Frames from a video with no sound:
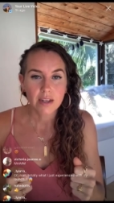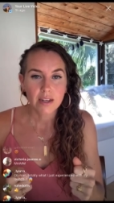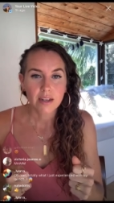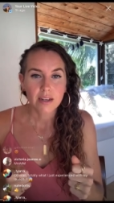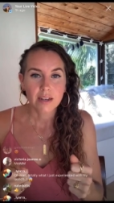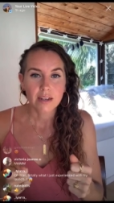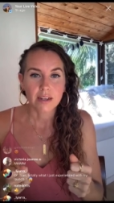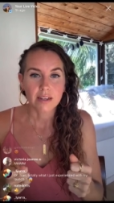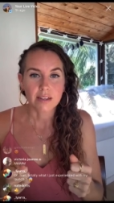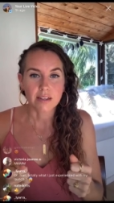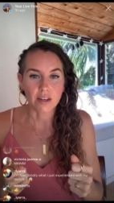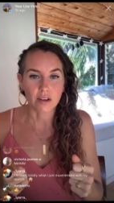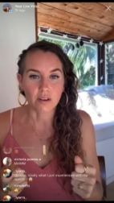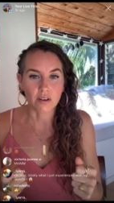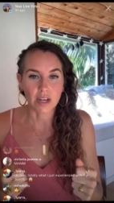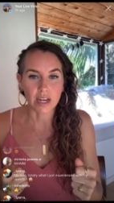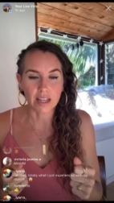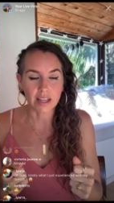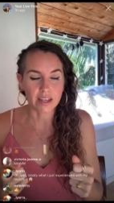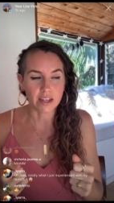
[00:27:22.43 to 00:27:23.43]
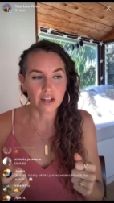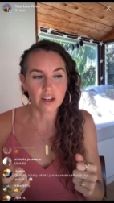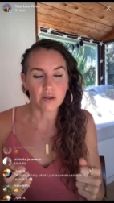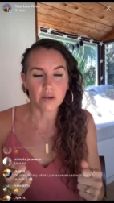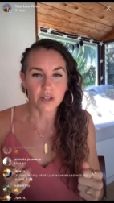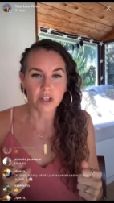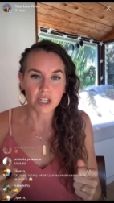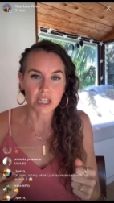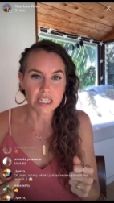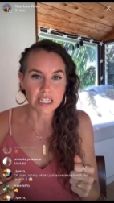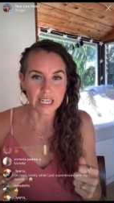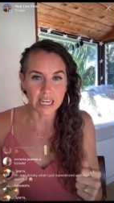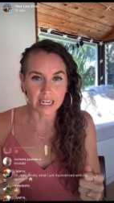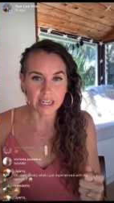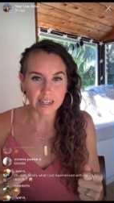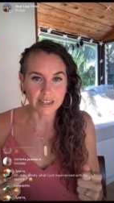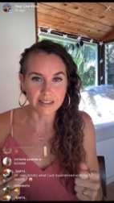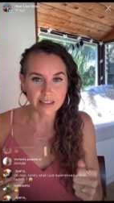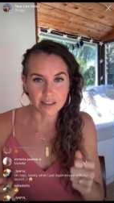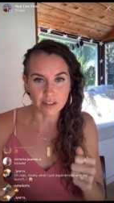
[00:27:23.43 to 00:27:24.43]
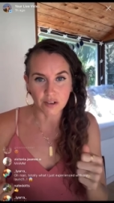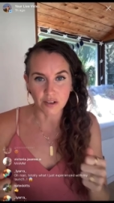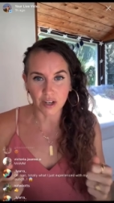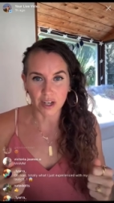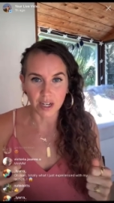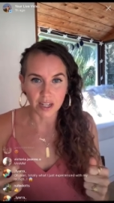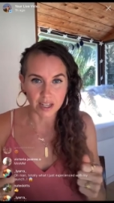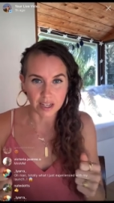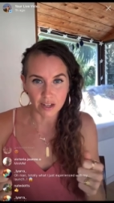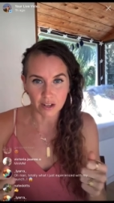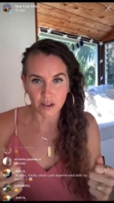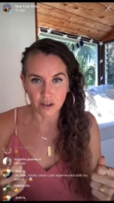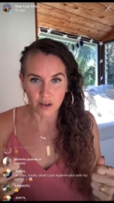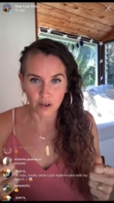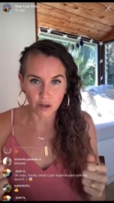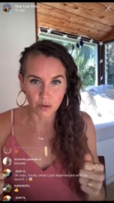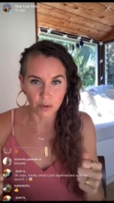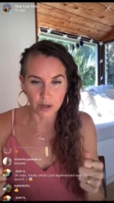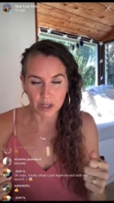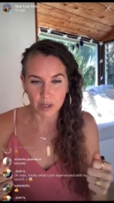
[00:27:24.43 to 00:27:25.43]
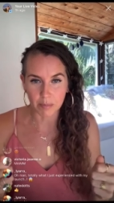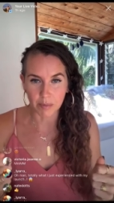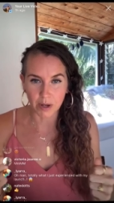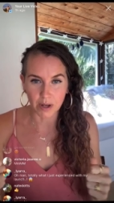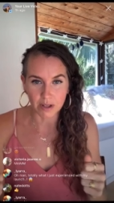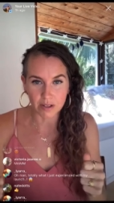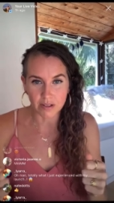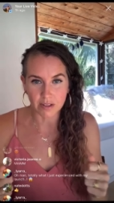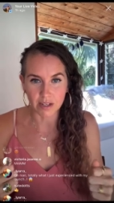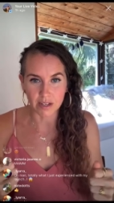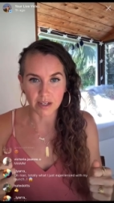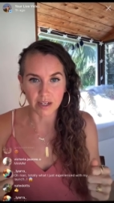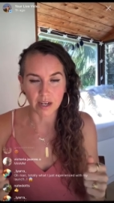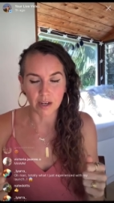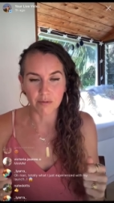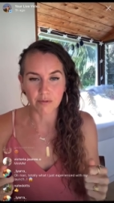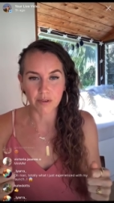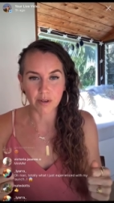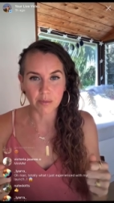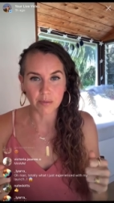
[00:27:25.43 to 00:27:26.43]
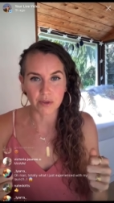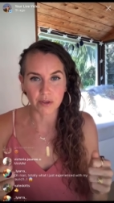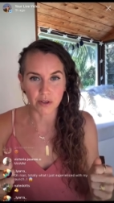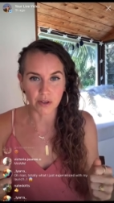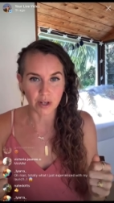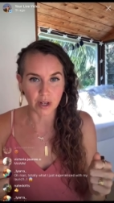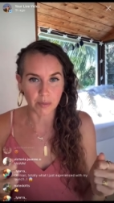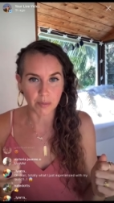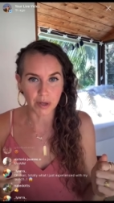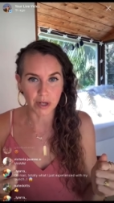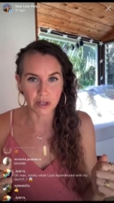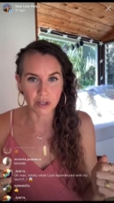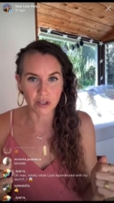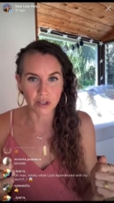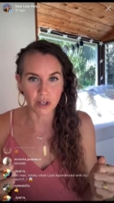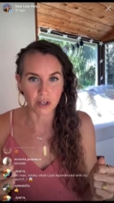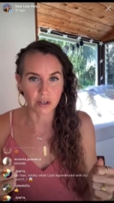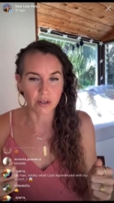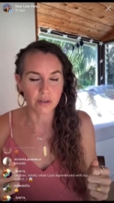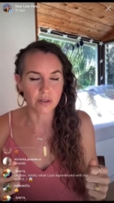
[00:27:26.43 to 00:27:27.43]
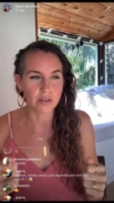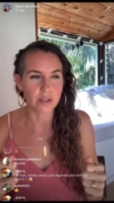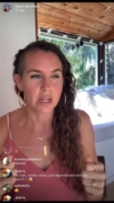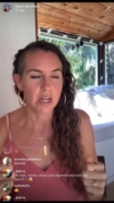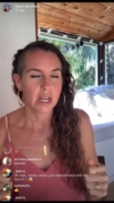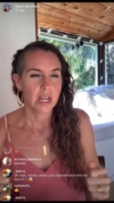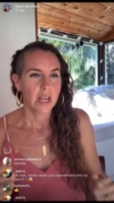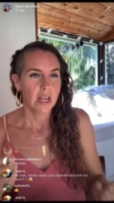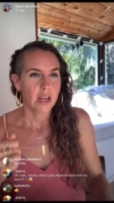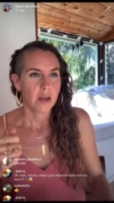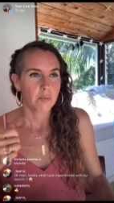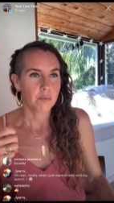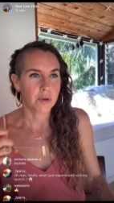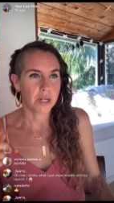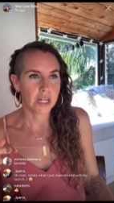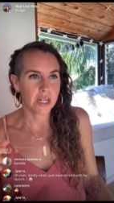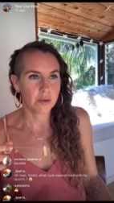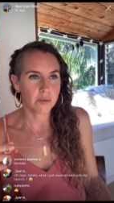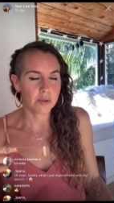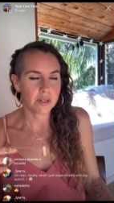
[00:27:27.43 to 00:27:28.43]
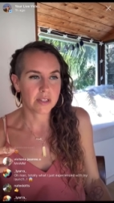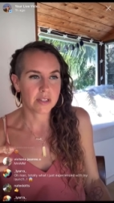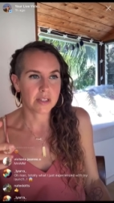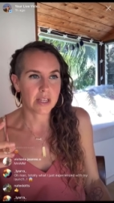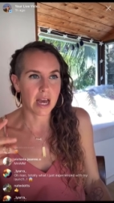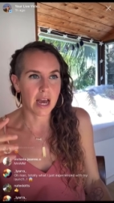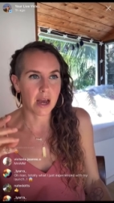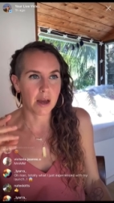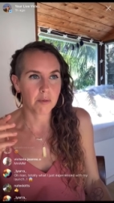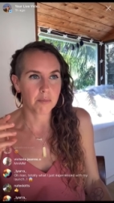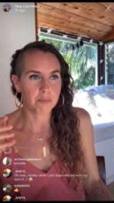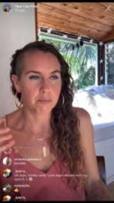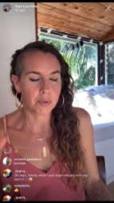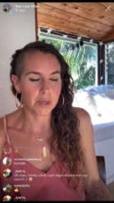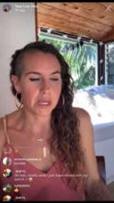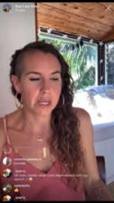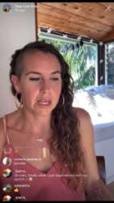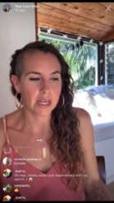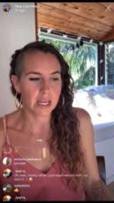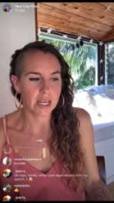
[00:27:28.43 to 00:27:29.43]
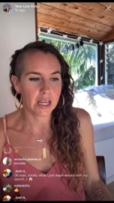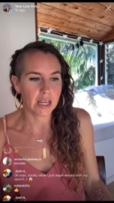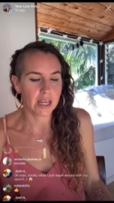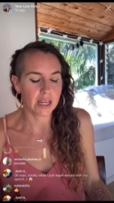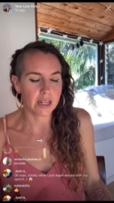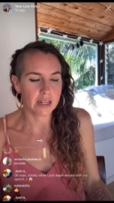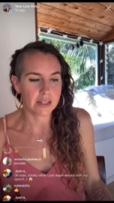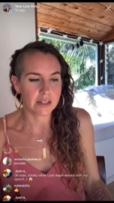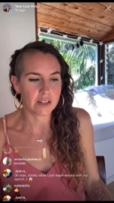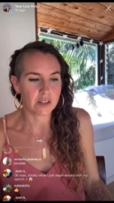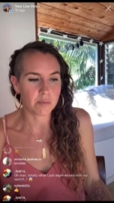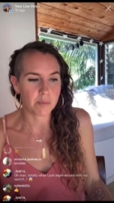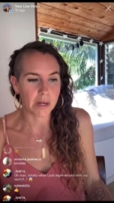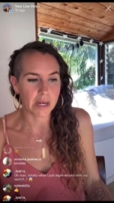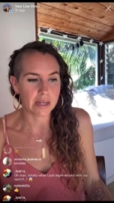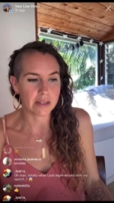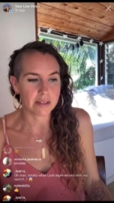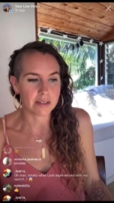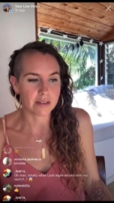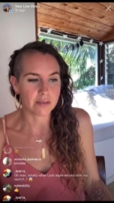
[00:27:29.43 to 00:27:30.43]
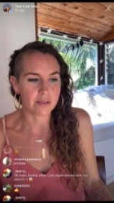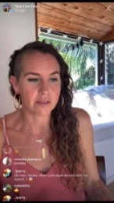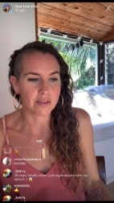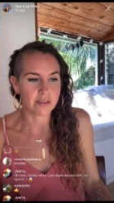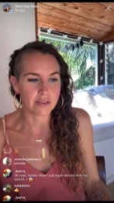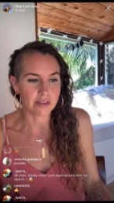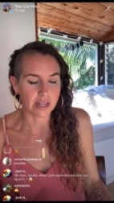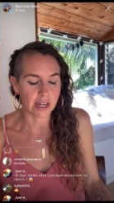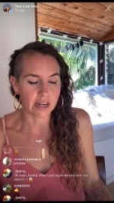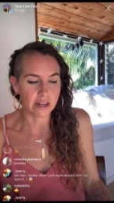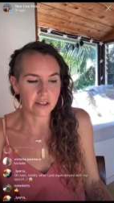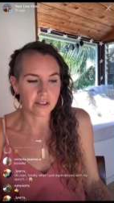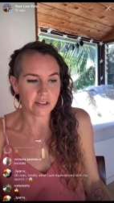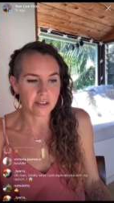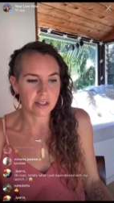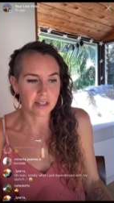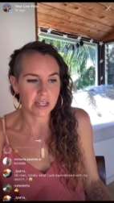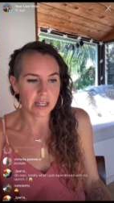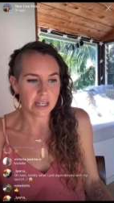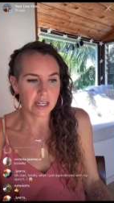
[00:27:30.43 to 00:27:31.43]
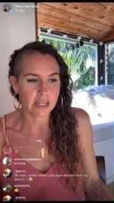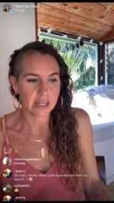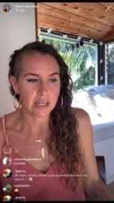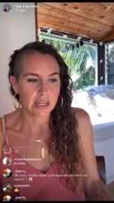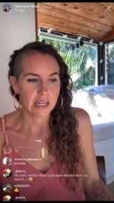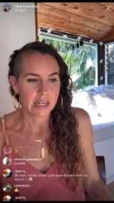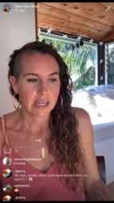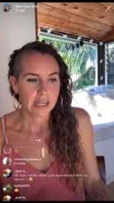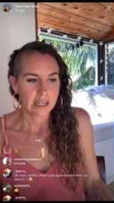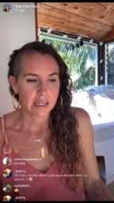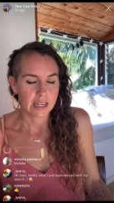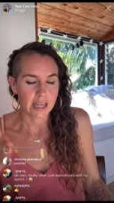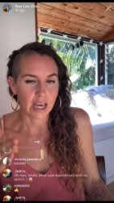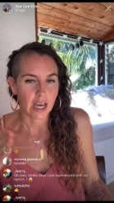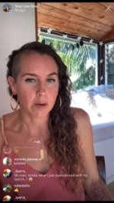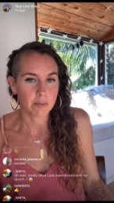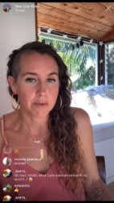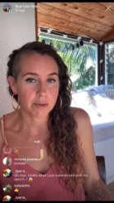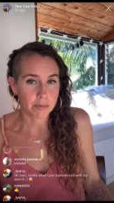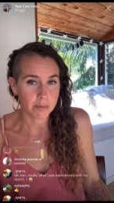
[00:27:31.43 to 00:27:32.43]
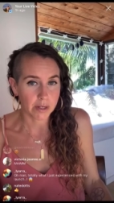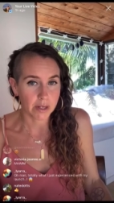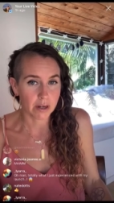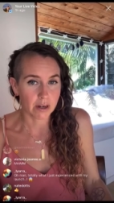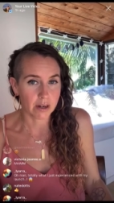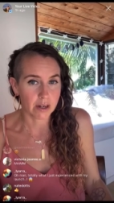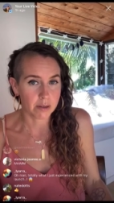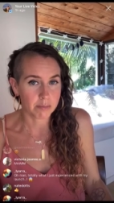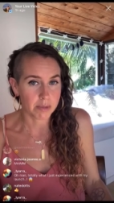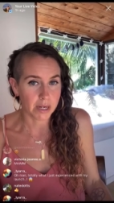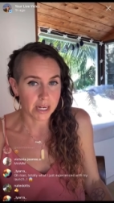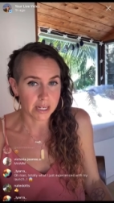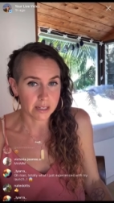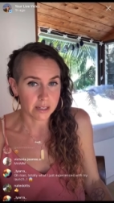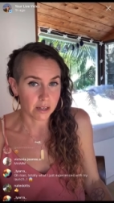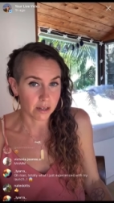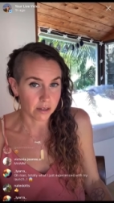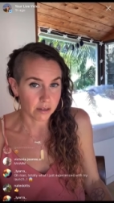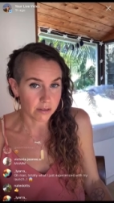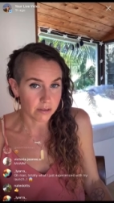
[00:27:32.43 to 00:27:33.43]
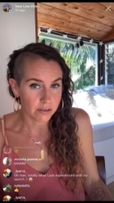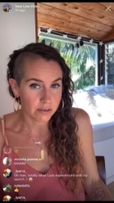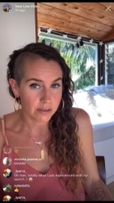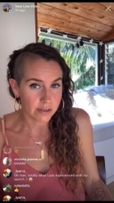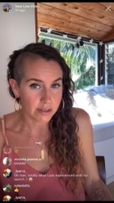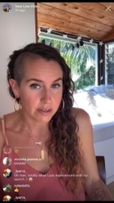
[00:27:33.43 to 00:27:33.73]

So, okay, like, you know, when you're in tennis and you gotta, like, you don't know where the ball is gonna come from, so you gotta be on your toes. But it was that being in a space of scarcity kept me on my toes